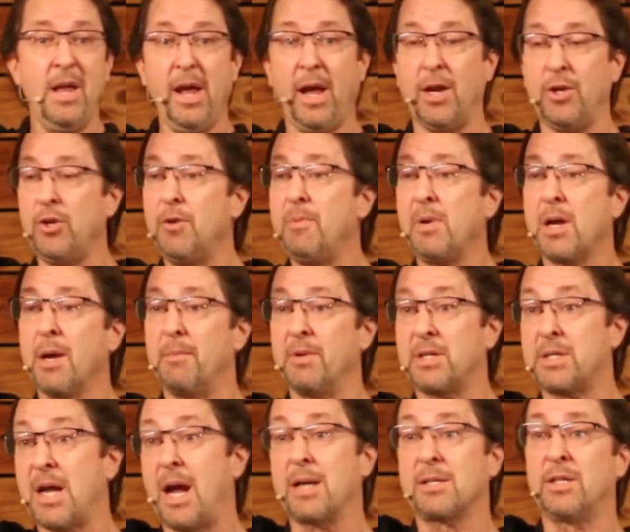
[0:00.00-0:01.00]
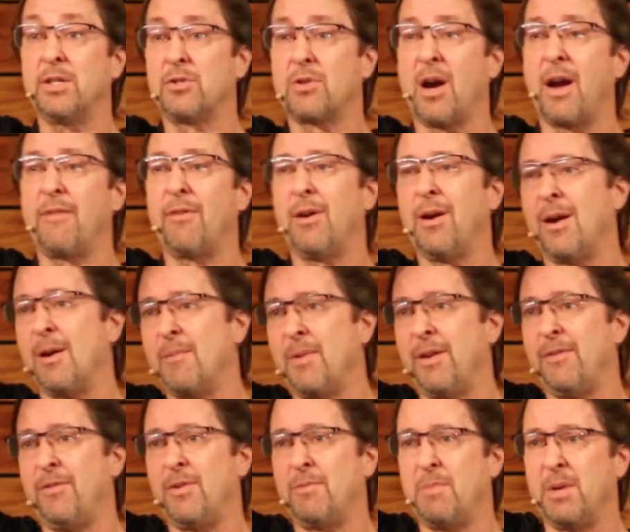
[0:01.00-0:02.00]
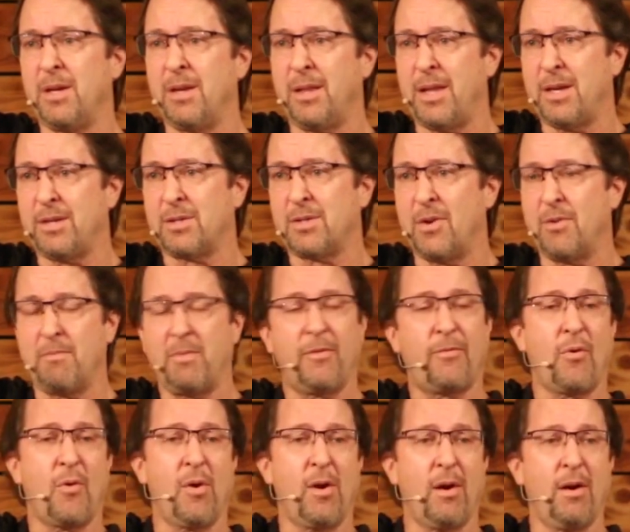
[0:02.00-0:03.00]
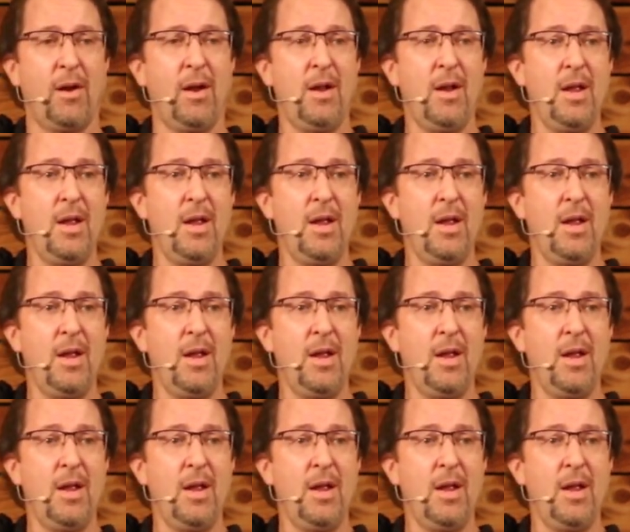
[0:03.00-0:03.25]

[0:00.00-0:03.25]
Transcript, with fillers: and you become a taxi driver. How many of you have been in that zone before?